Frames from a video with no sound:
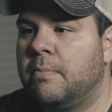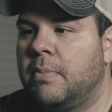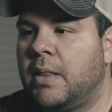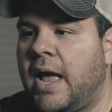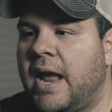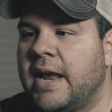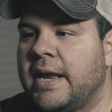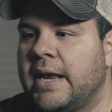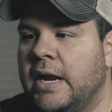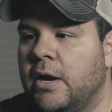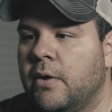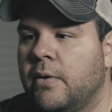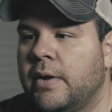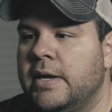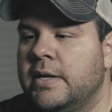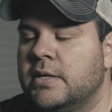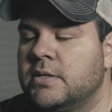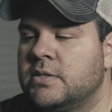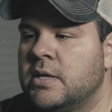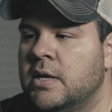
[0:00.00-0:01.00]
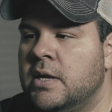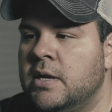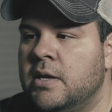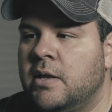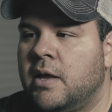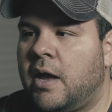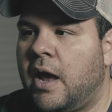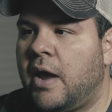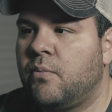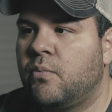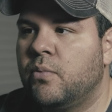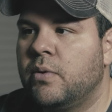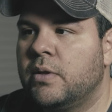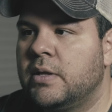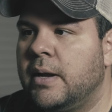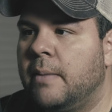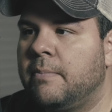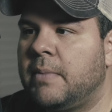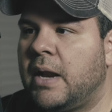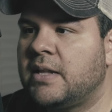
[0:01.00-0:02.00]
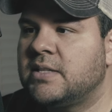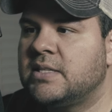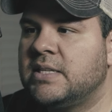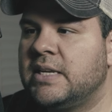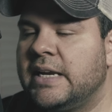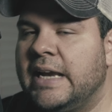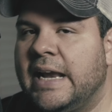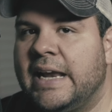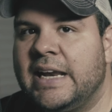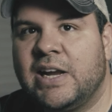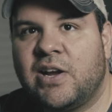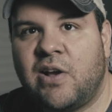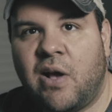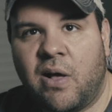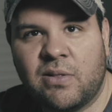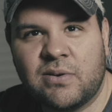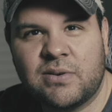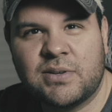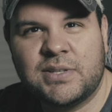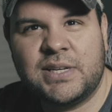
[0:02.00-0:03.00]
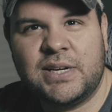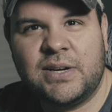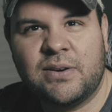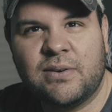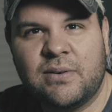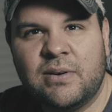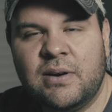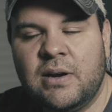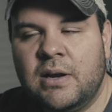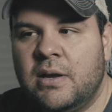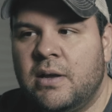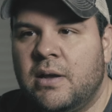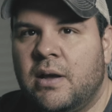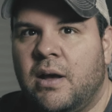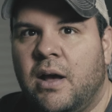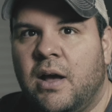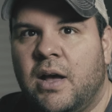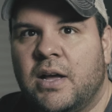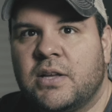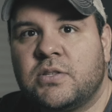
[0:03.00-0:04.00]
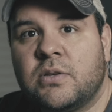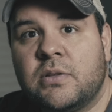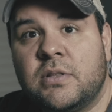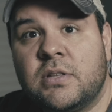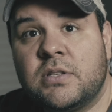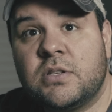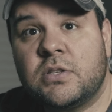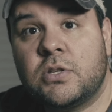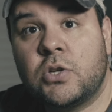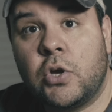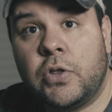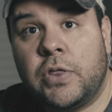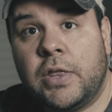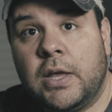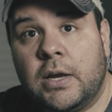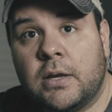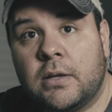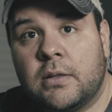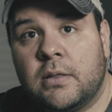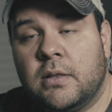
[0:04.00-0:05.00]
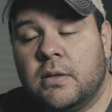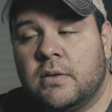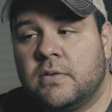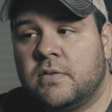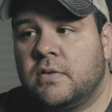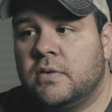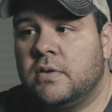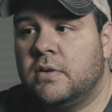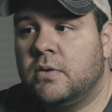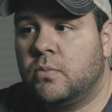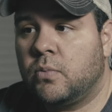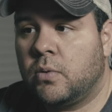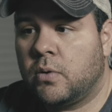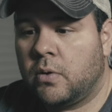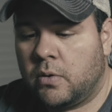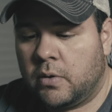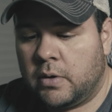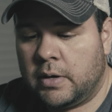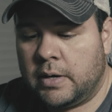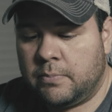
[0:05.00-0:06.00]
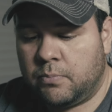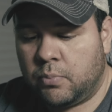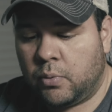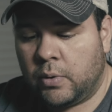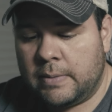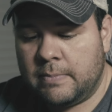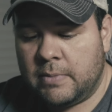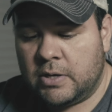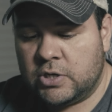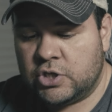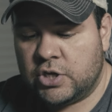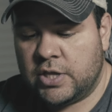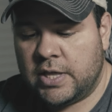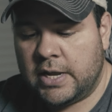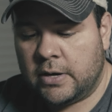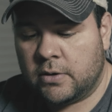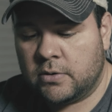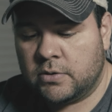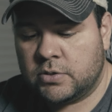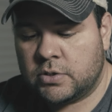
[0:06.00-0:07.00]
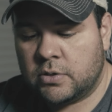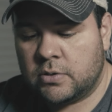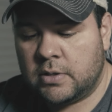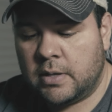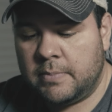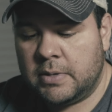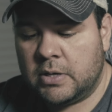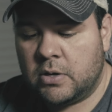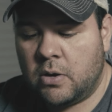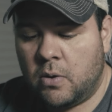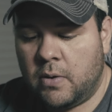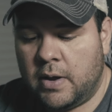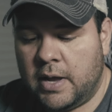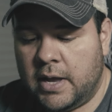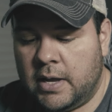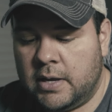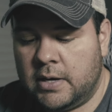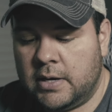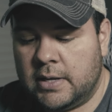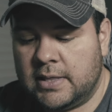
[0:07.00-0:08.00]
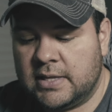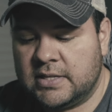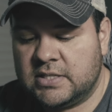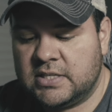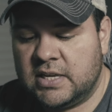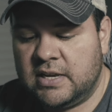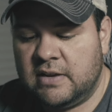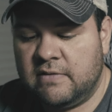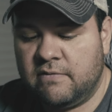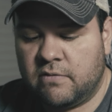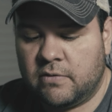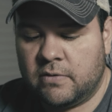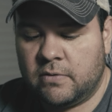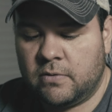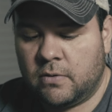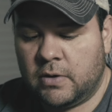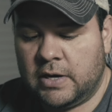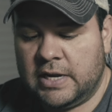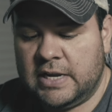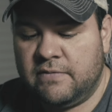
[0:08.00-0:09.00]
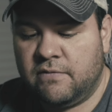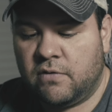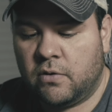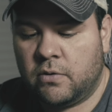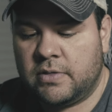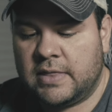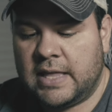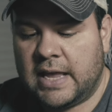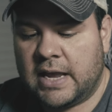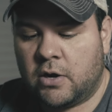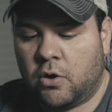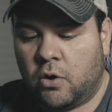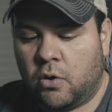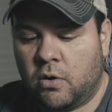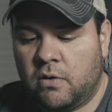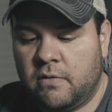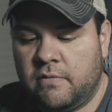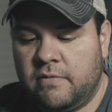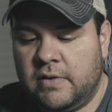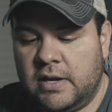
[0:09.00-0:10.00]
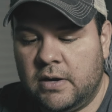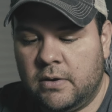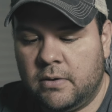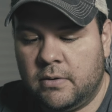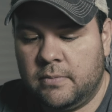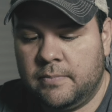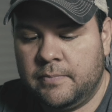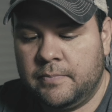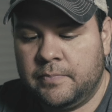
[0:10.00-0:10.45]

black areas, I really am not seeing any colors here. So this is a good thing. This we're pretty much there. So let me go ahead. Let's invert that curve here,